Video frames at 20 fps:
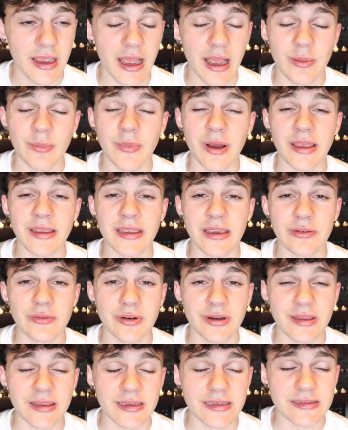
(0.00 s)
I might get
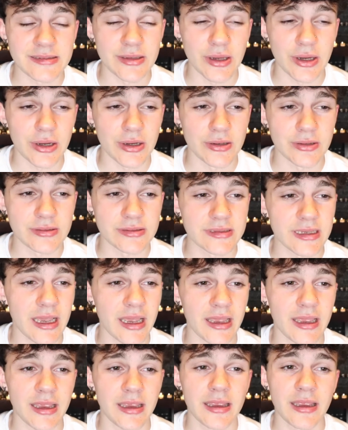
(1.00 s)
rid of these dolls.
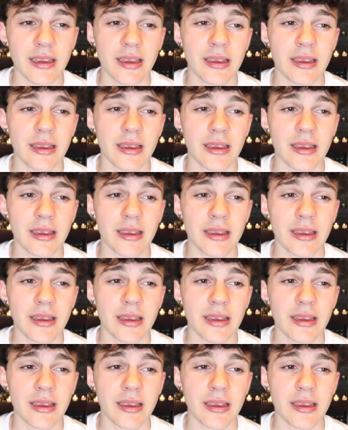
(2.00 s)
I'm